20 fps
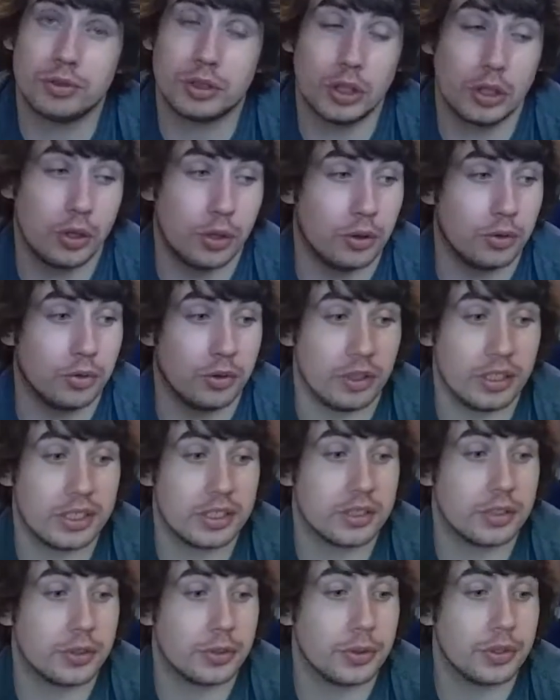so
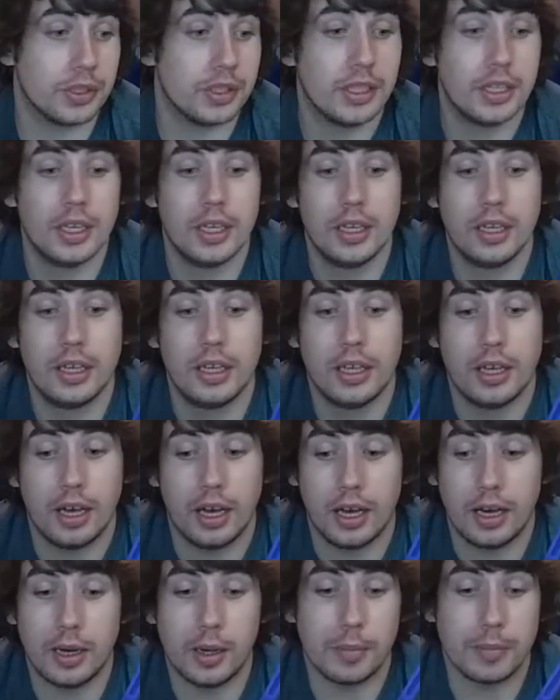listen to it.
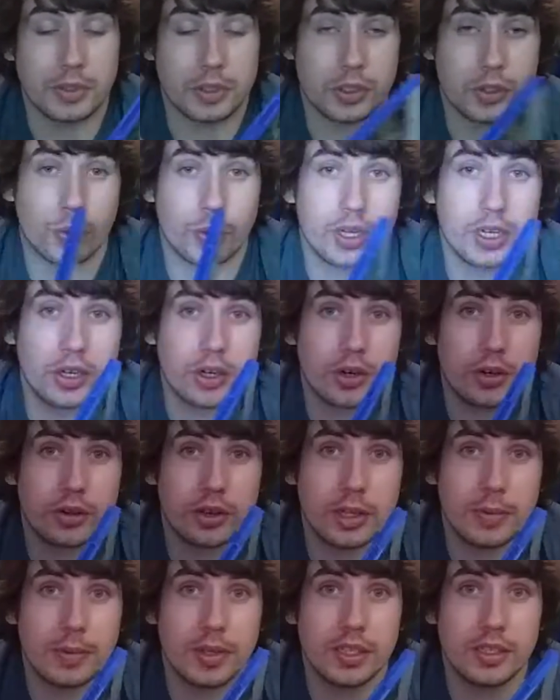There's a $20
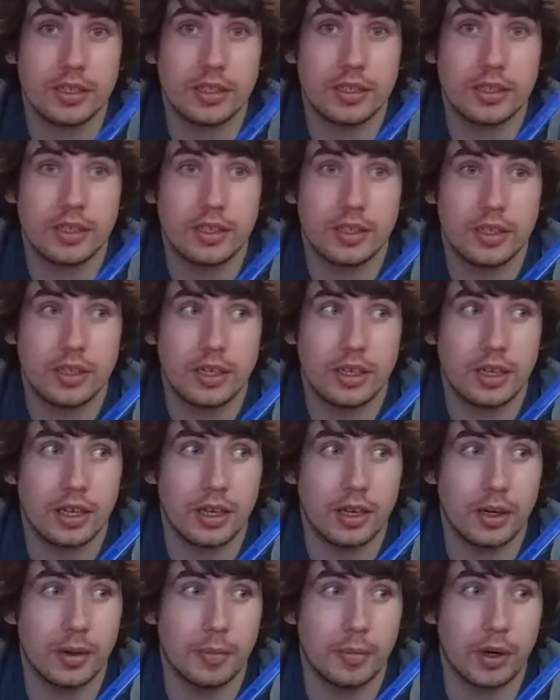limit
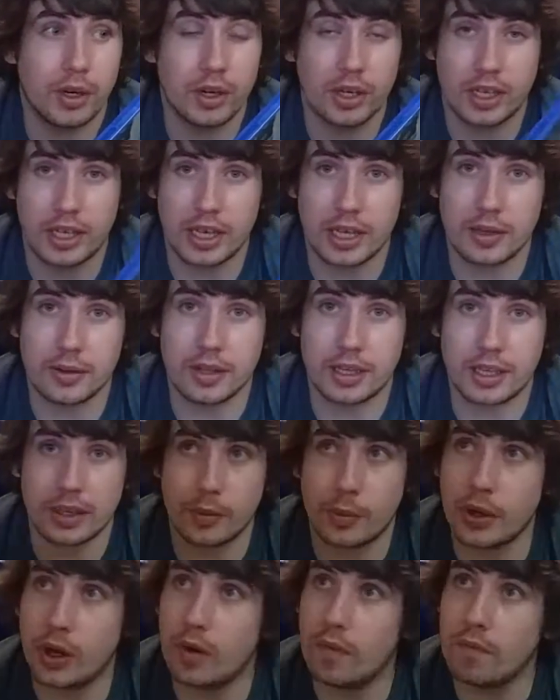on a game. Like,
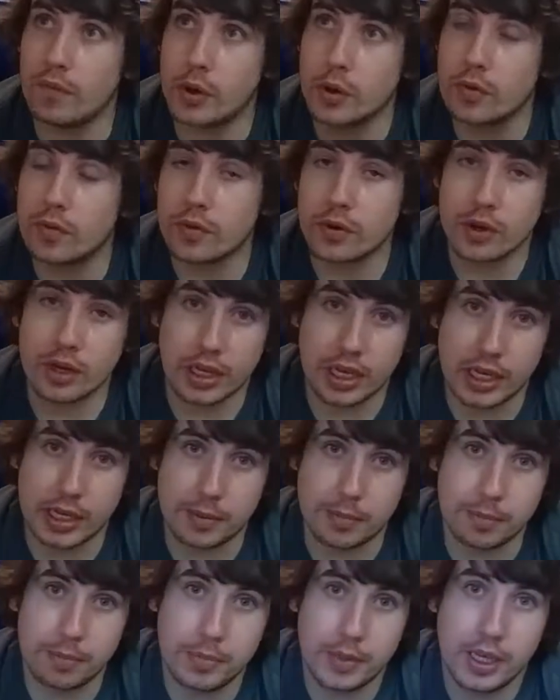we all vote for a
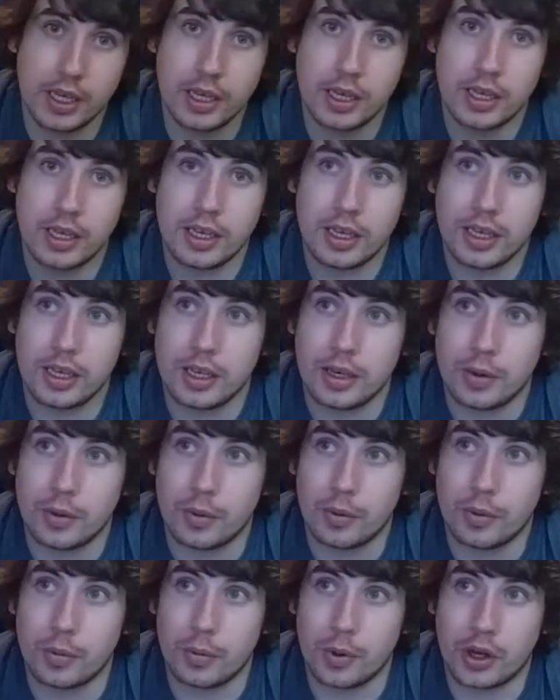game.
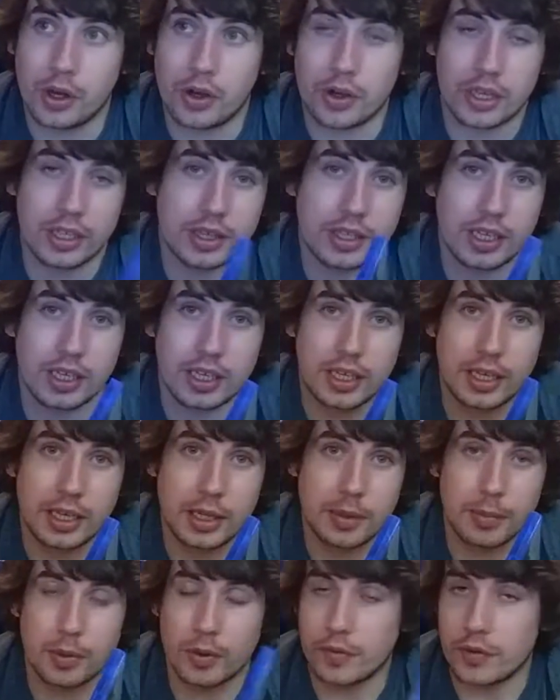We all get that
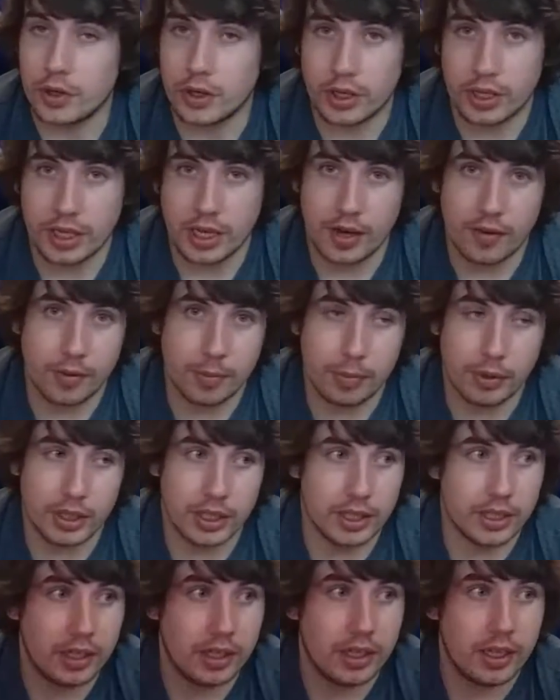game, or if you already have it, play
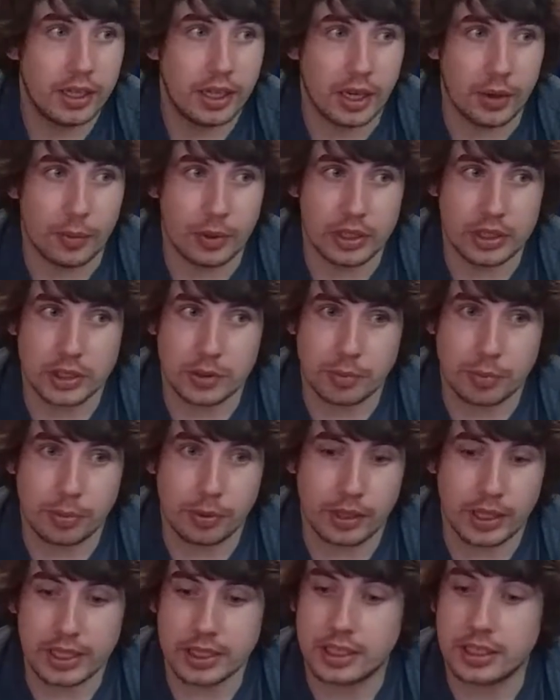it. And we just
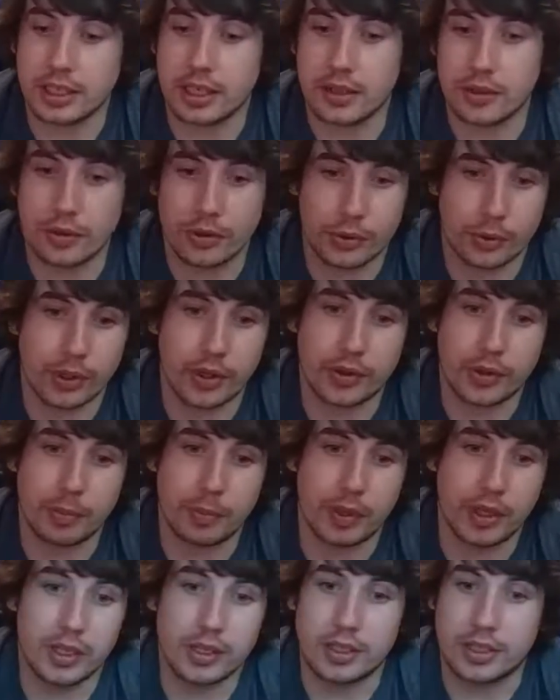play it together throughout the
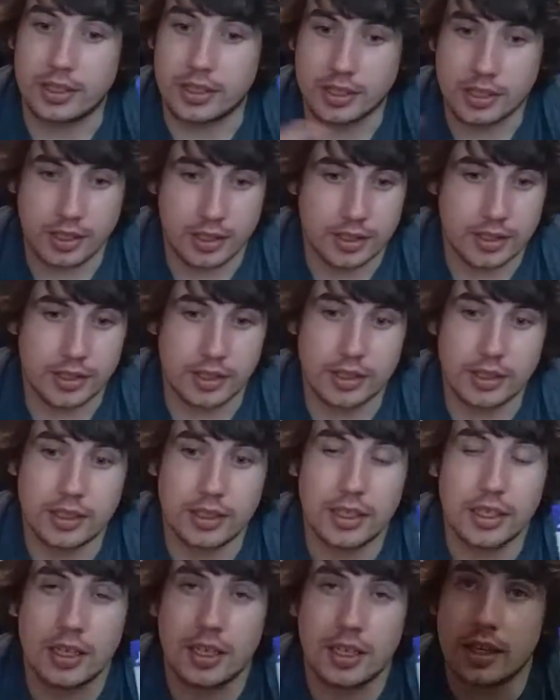month, discuss it.
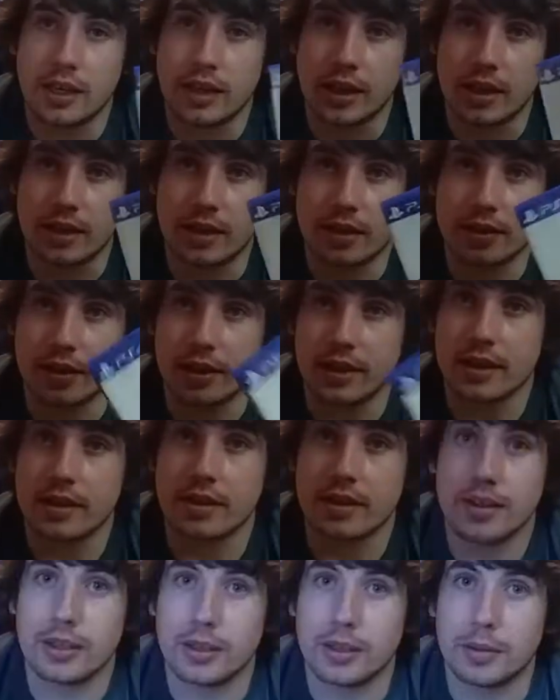And then at the end
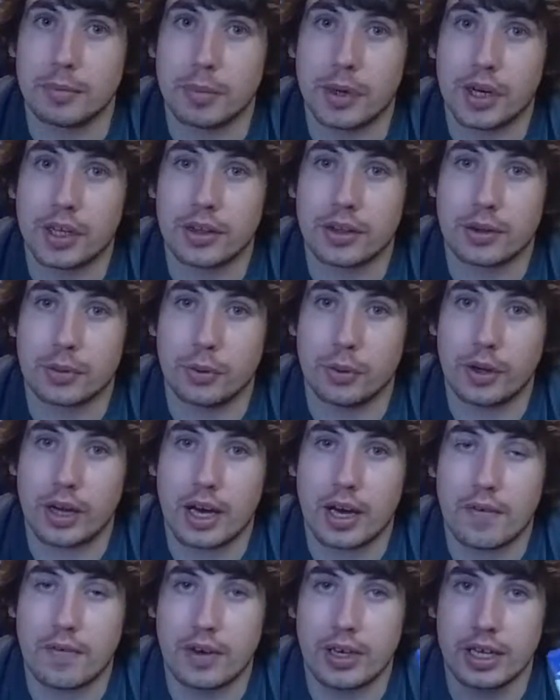of the month, we'll
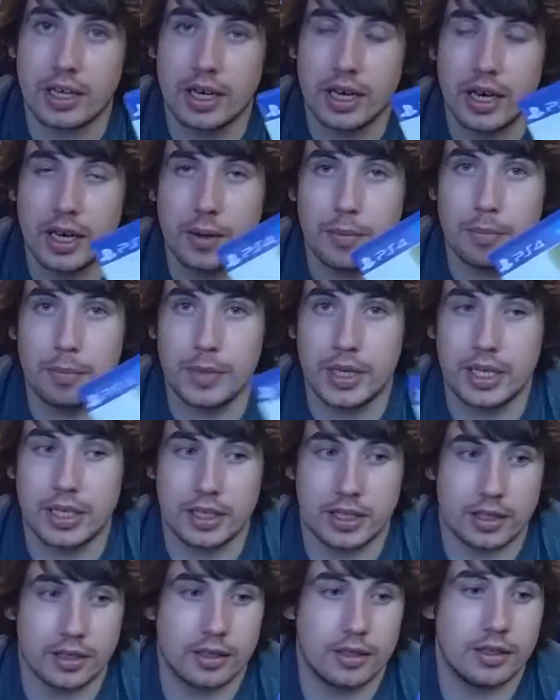have a
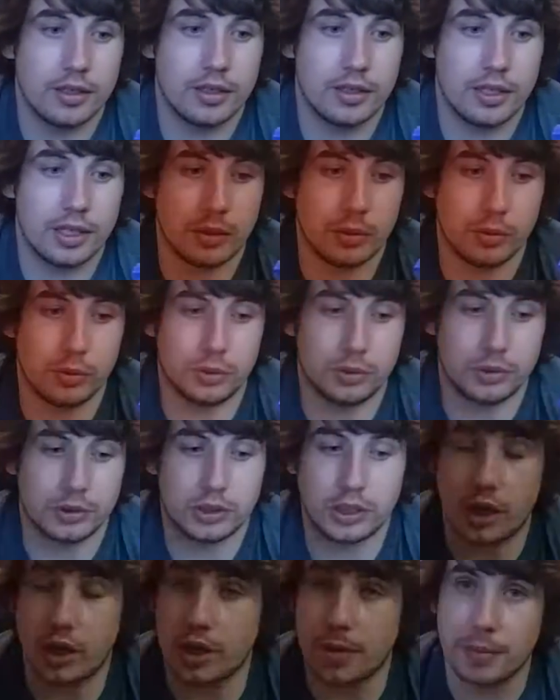meeting, and we'll
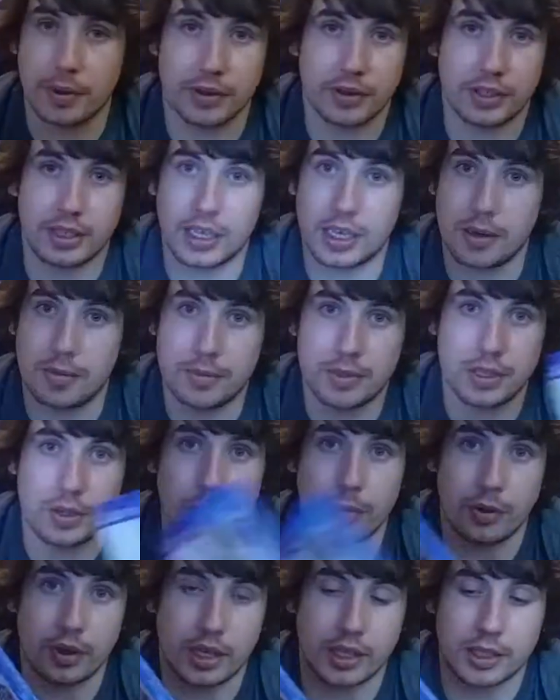talk about the game, say
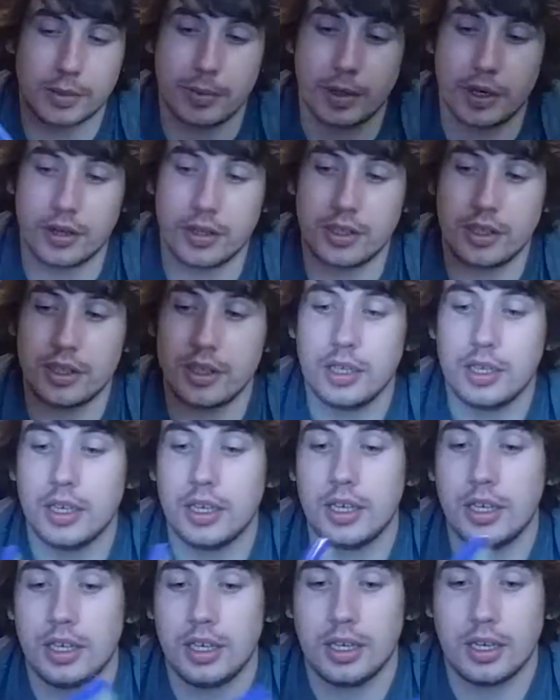what we liked about it.
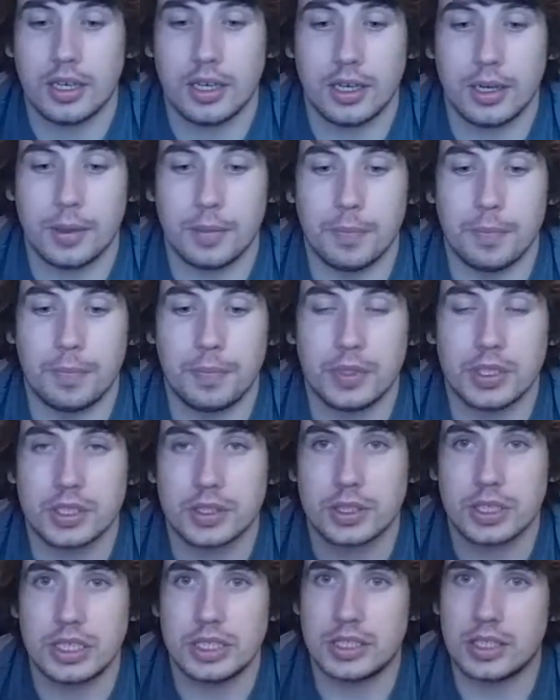
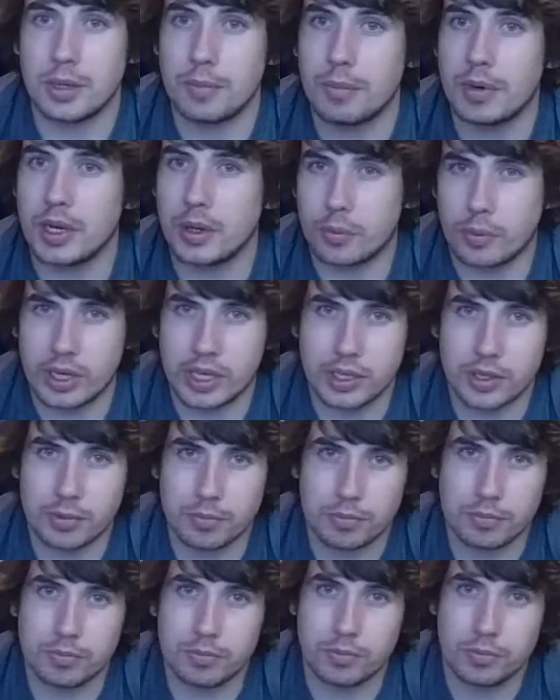It's done by
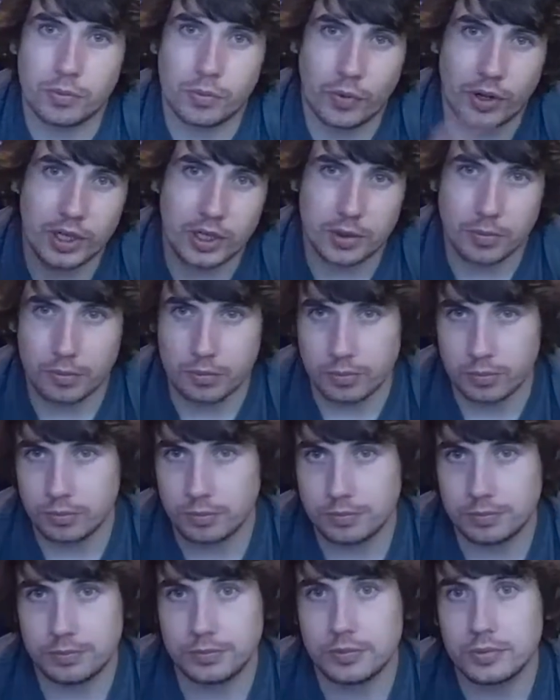random
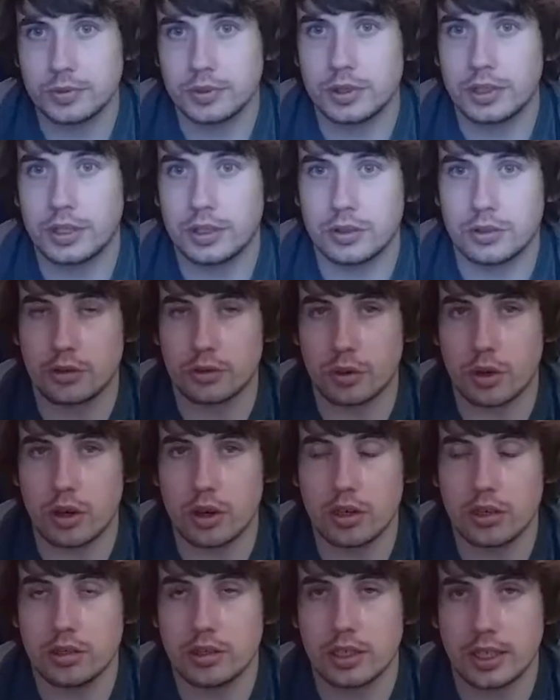
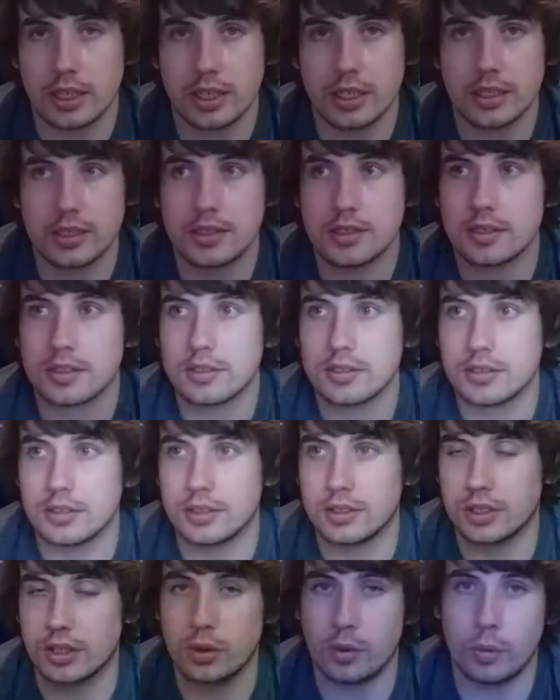draw, I guess.
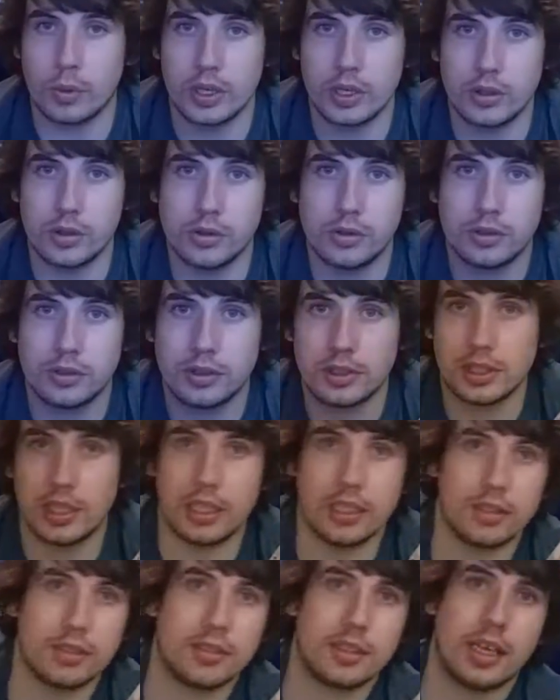There's like a wheel
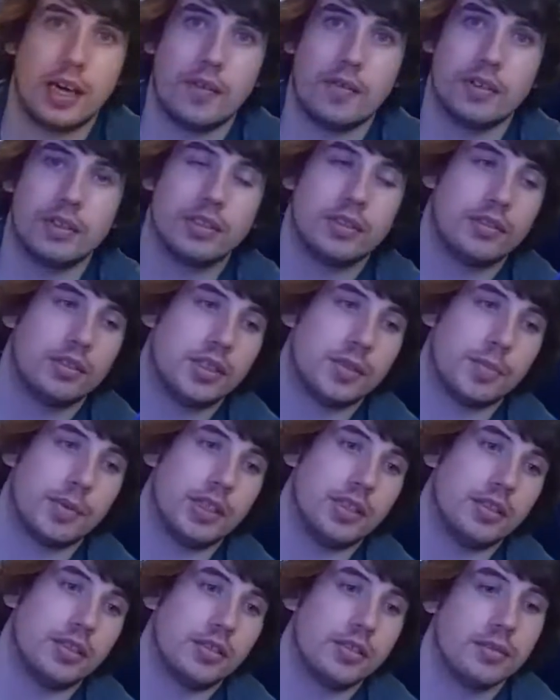that Kevin
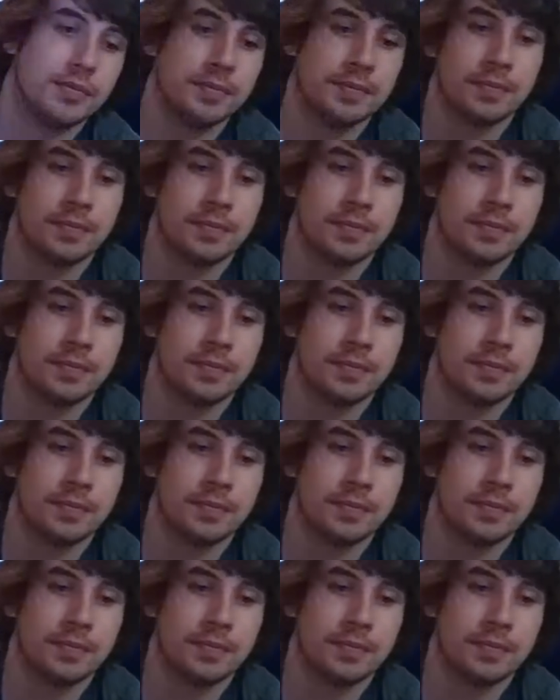spins.